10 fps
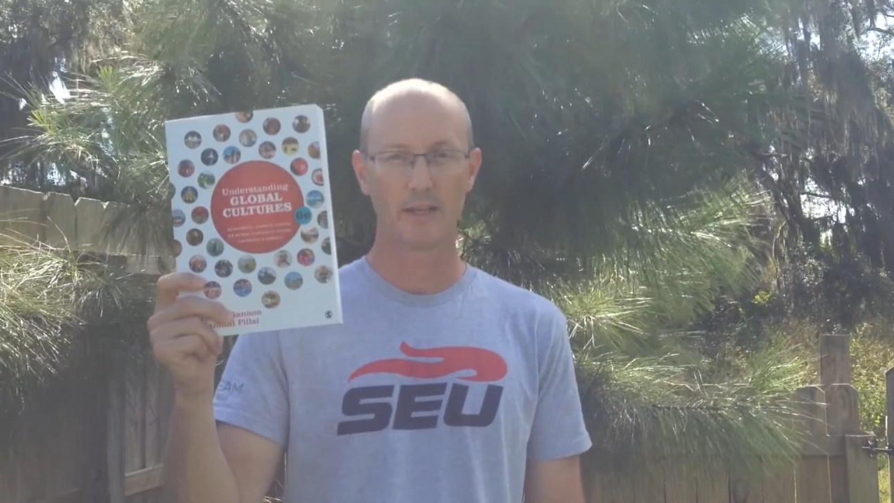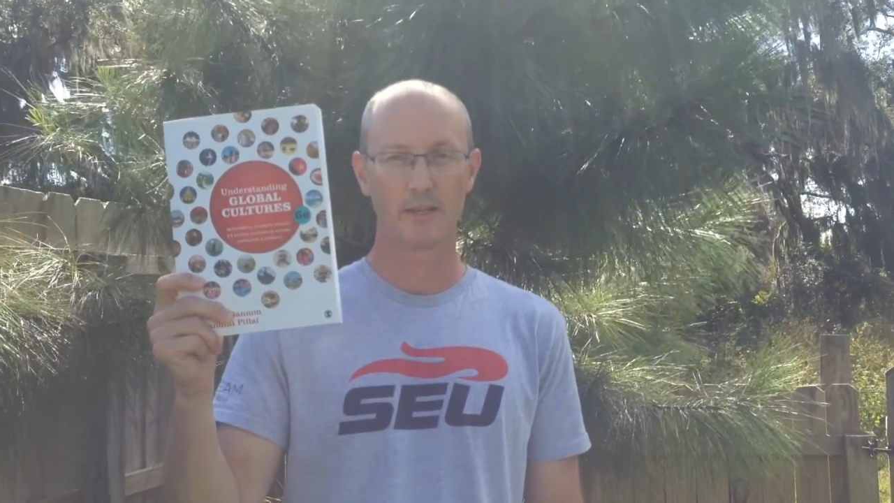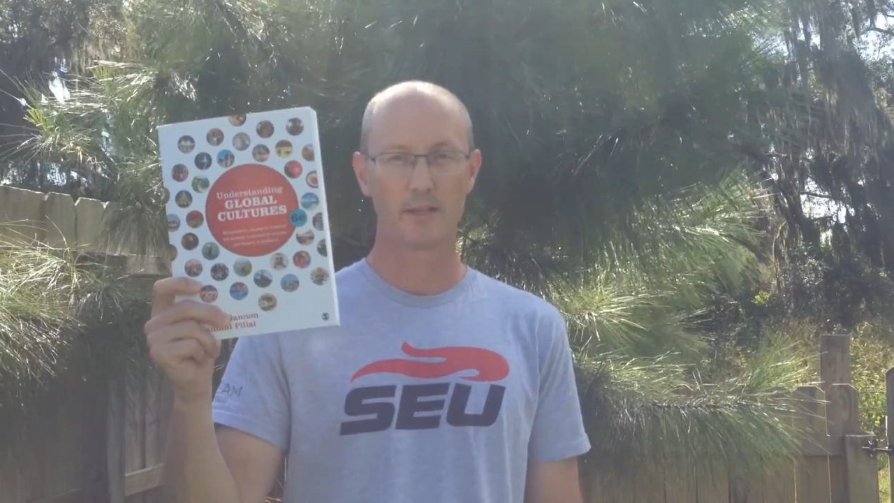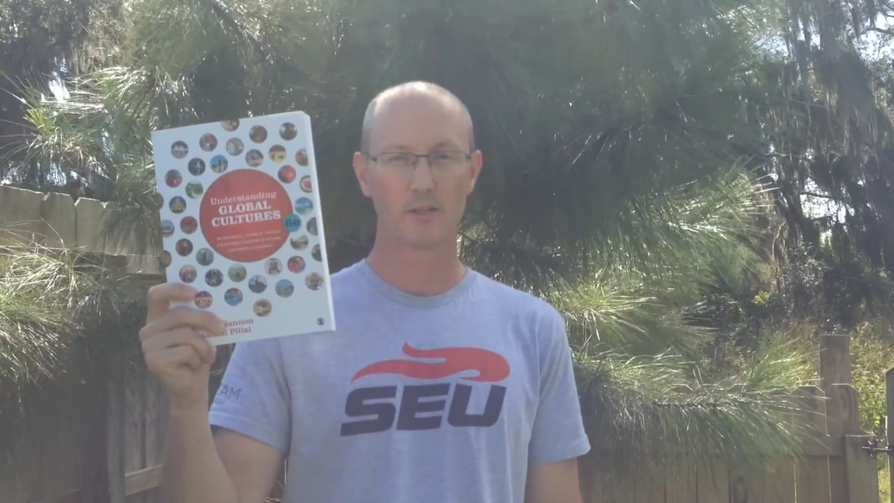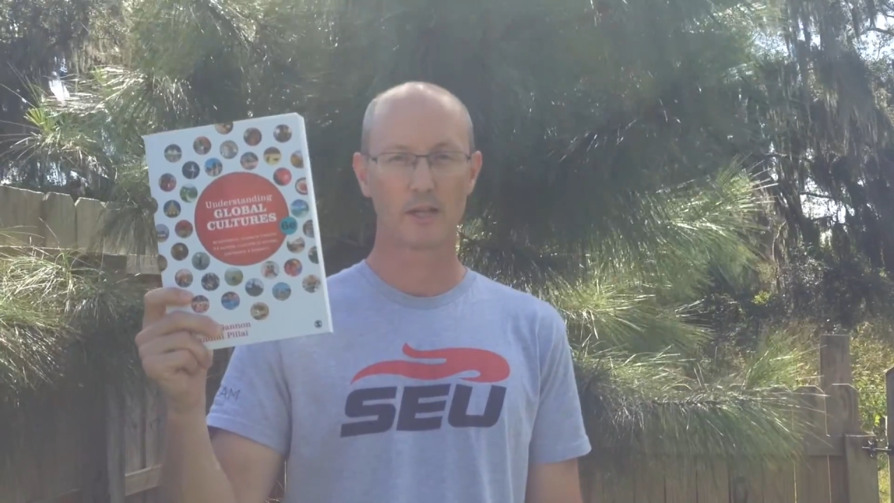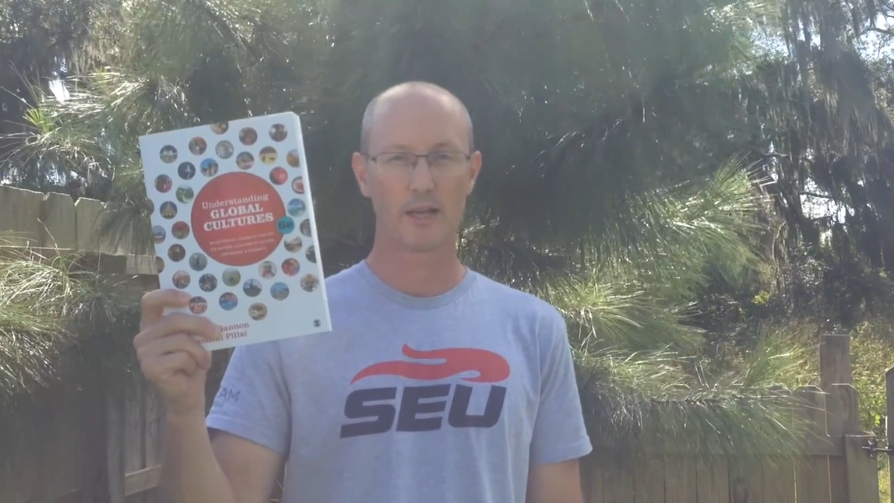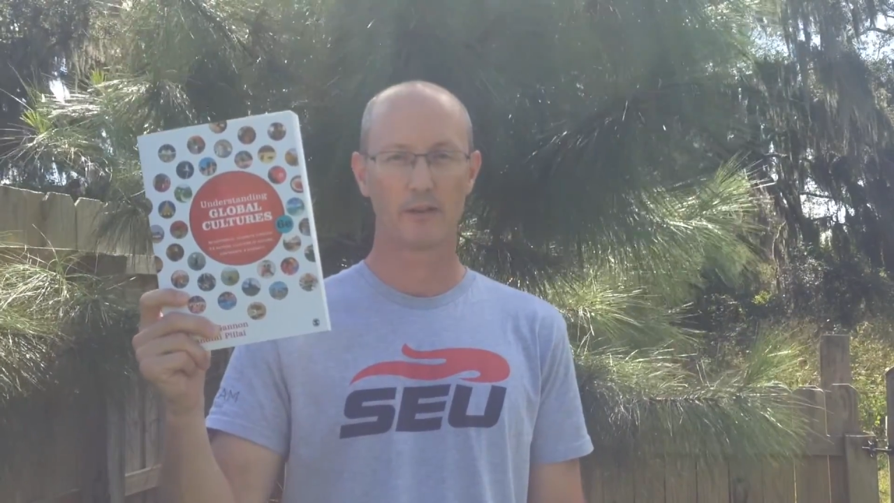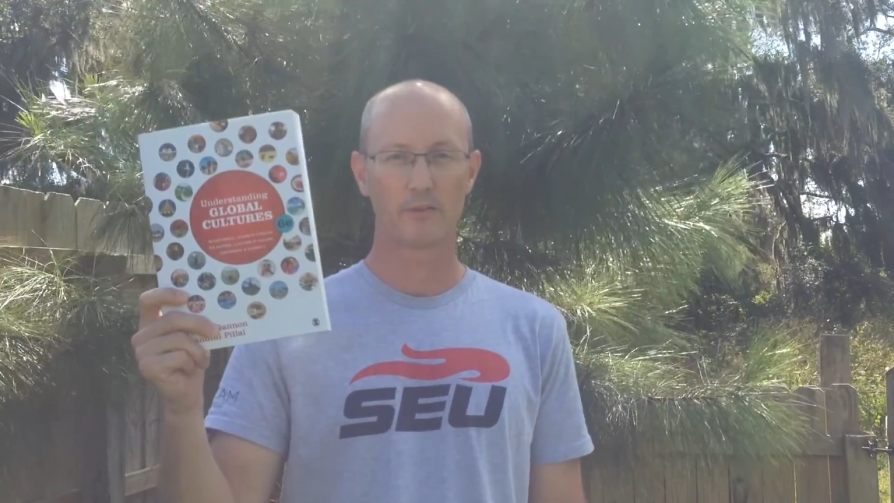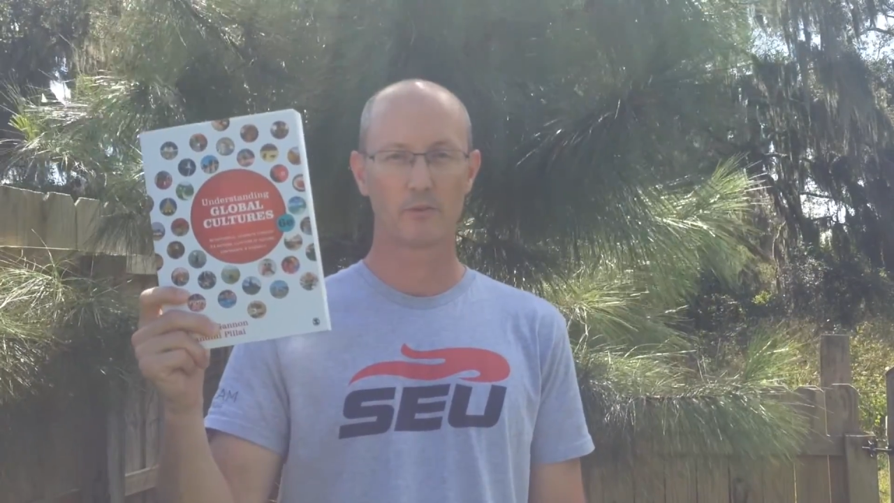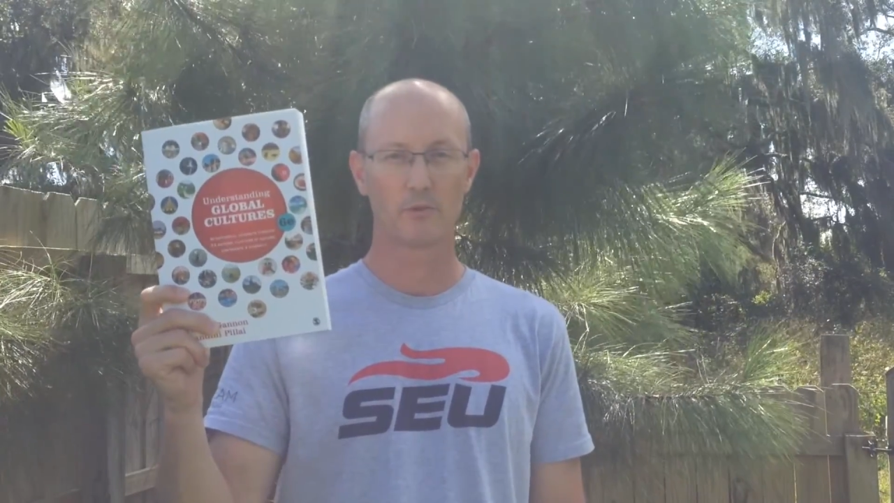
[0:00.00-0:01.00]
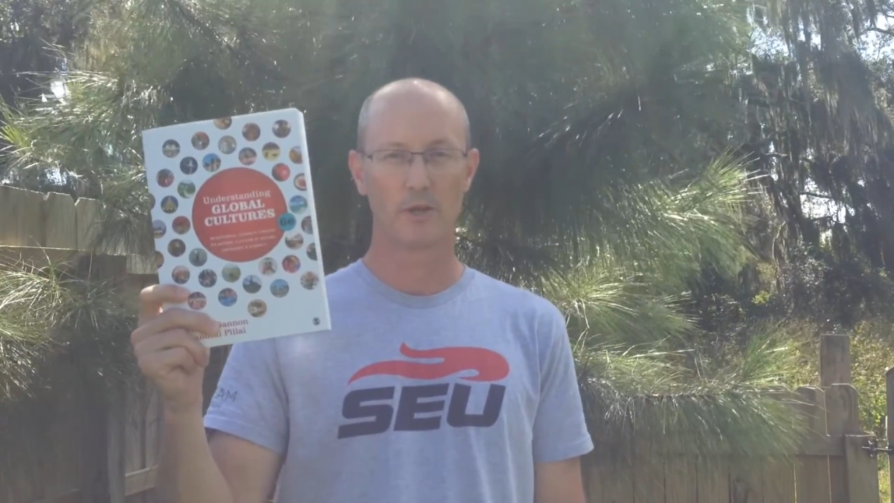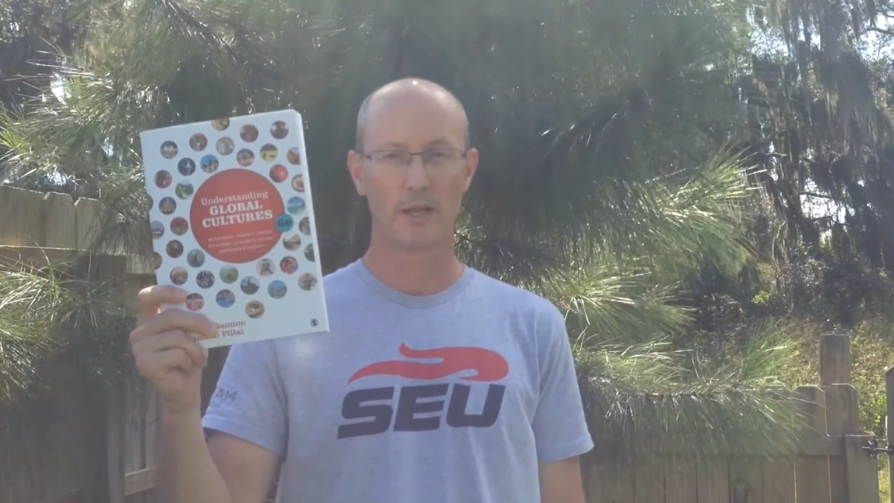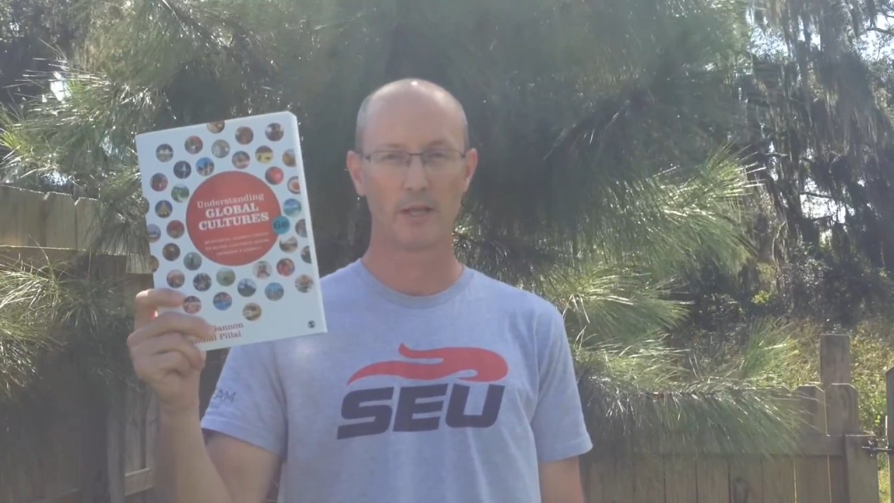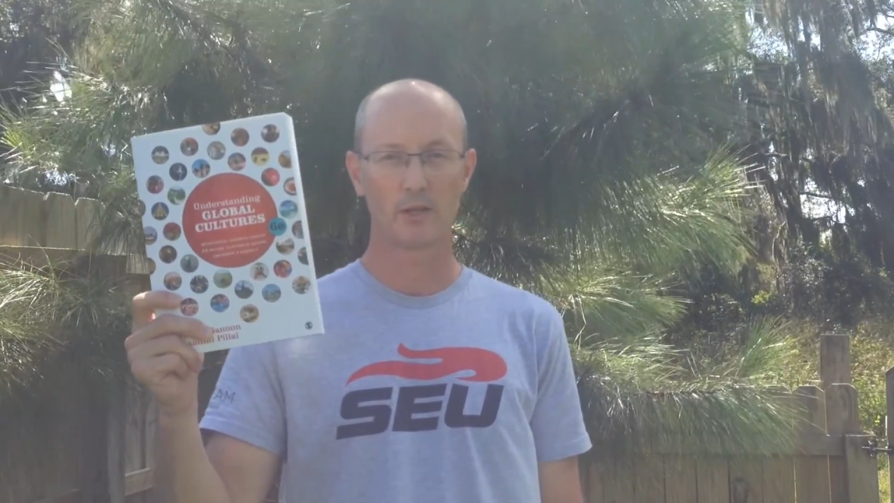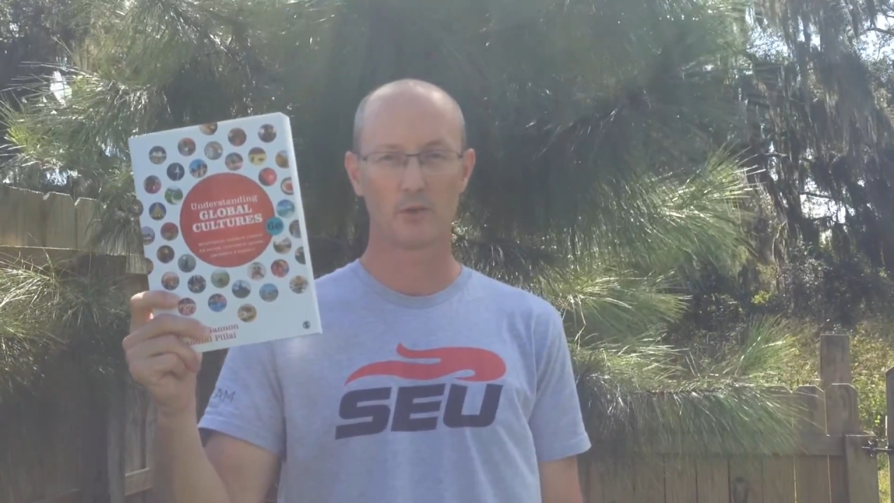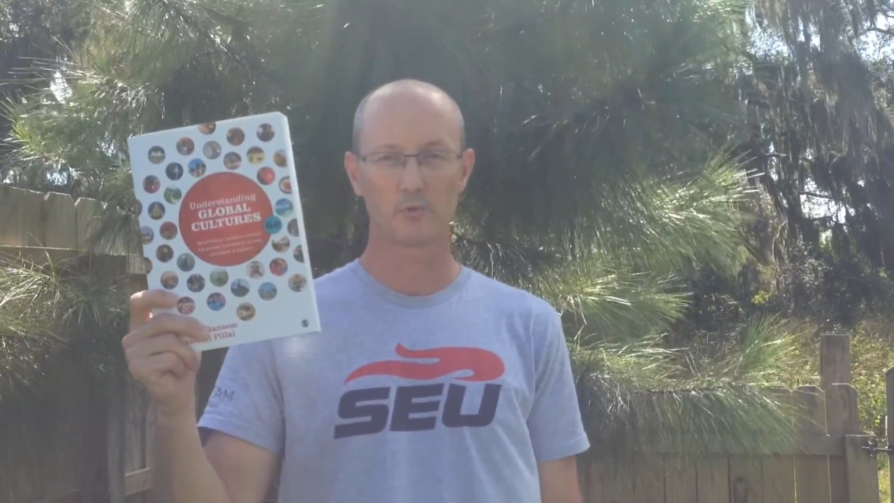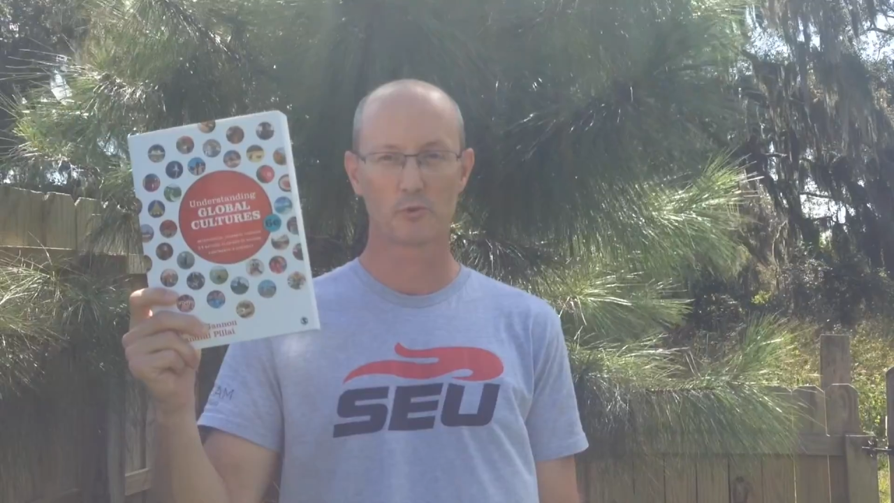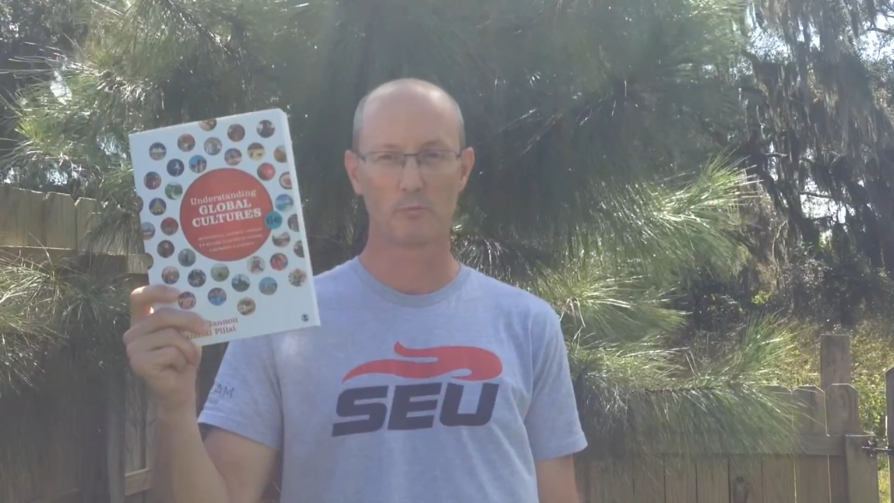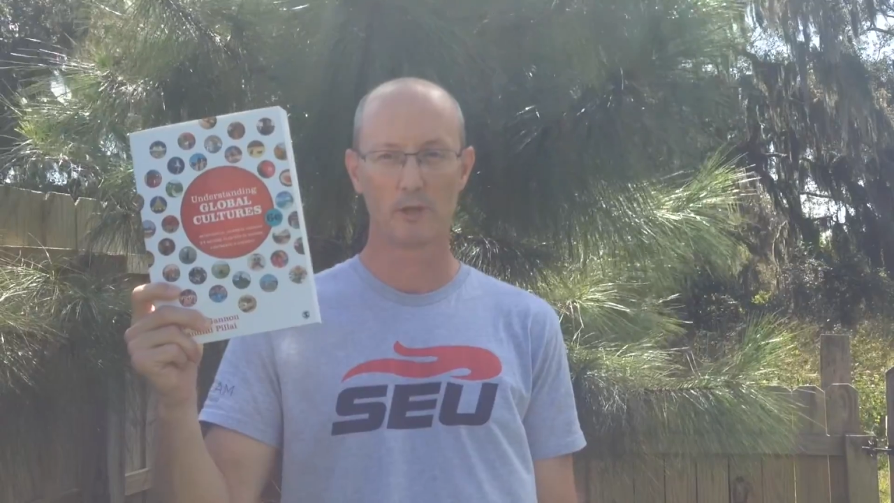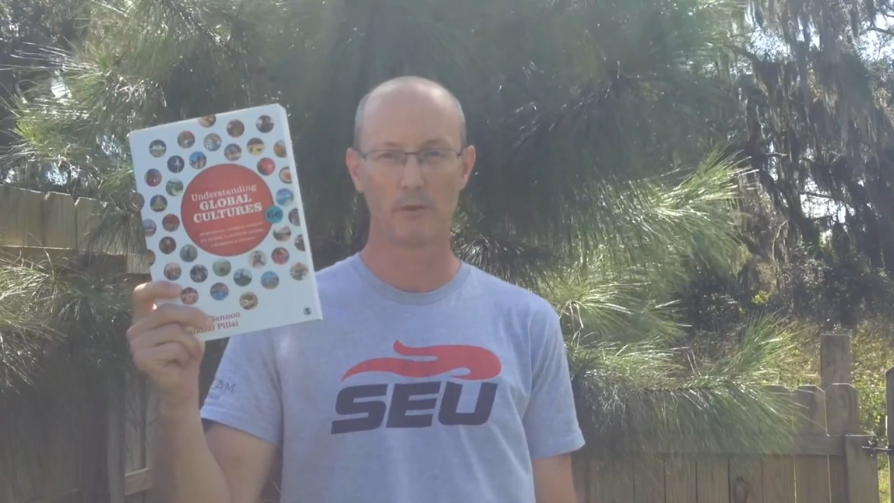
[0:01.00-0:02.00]
and they look at it through a
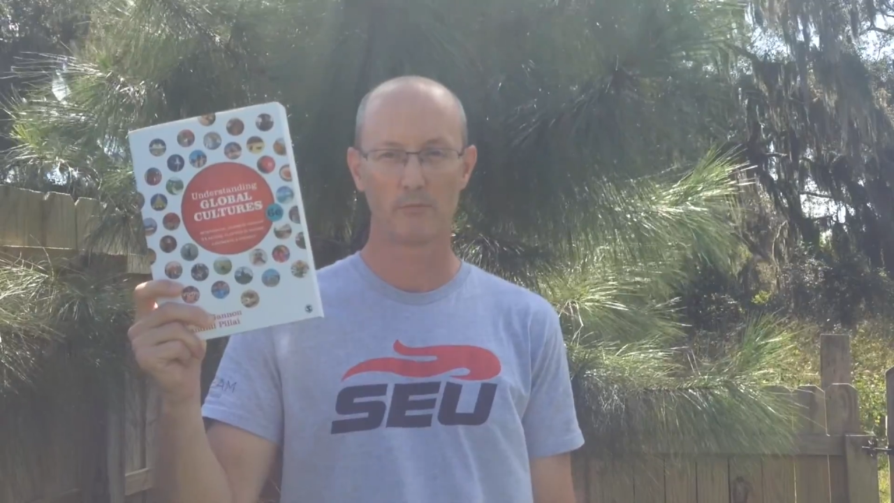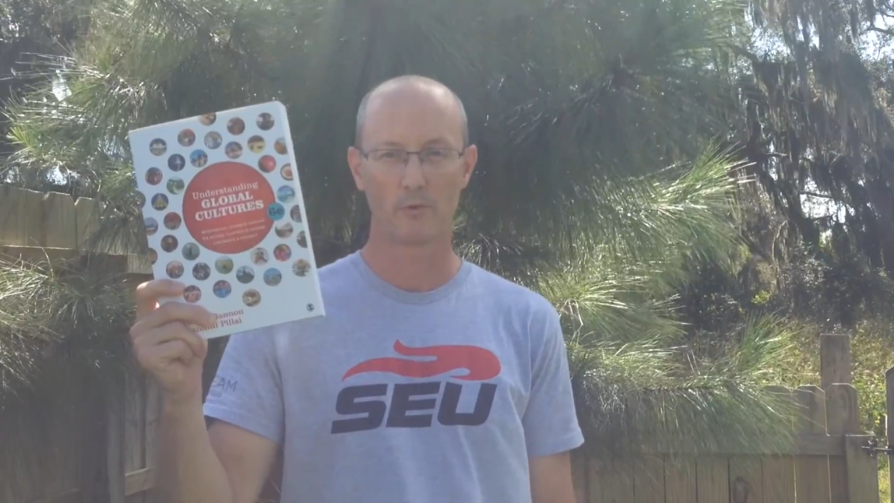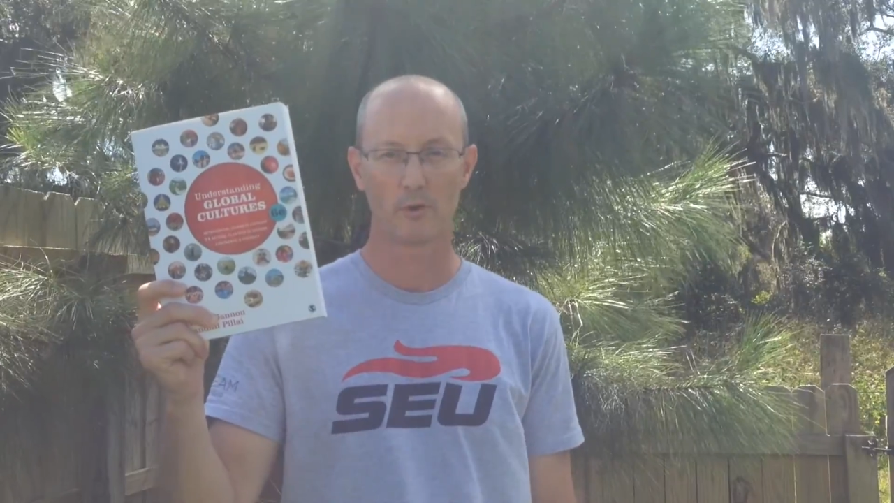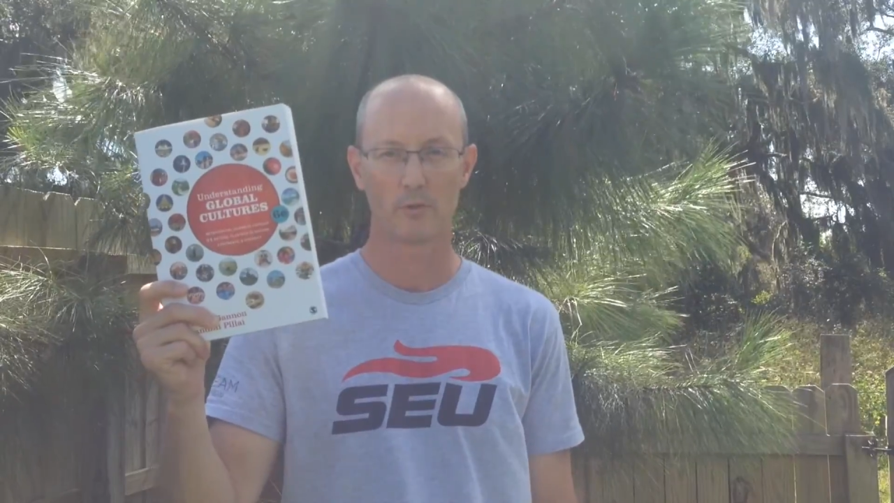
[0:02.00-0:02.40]
cultural metaphor,